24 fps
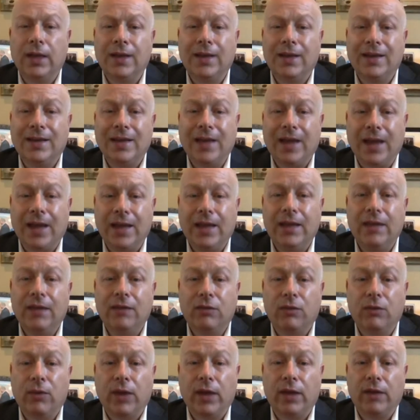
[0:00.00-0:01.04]
naive
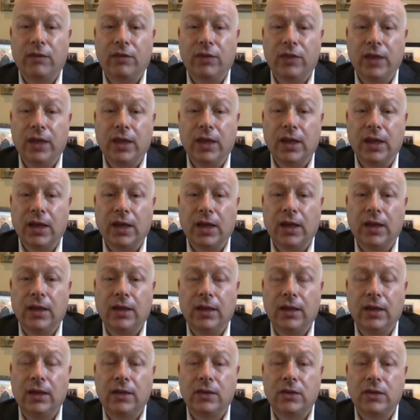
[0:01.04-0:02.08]
way of thinking, and
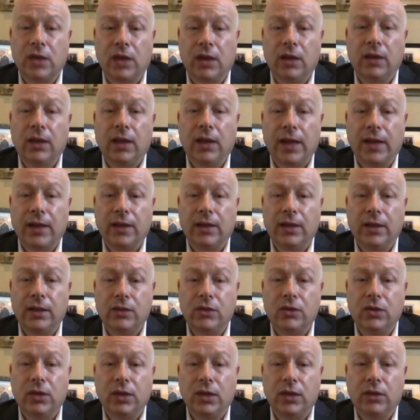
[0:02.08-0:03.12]
it is unlikely to
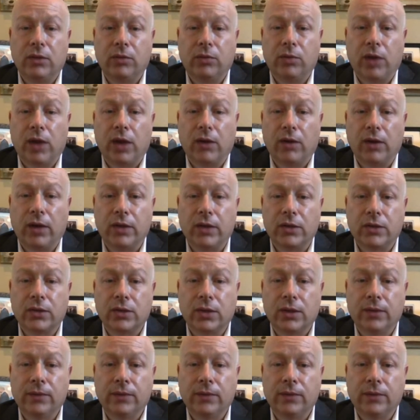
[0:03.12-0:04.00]
yield progress.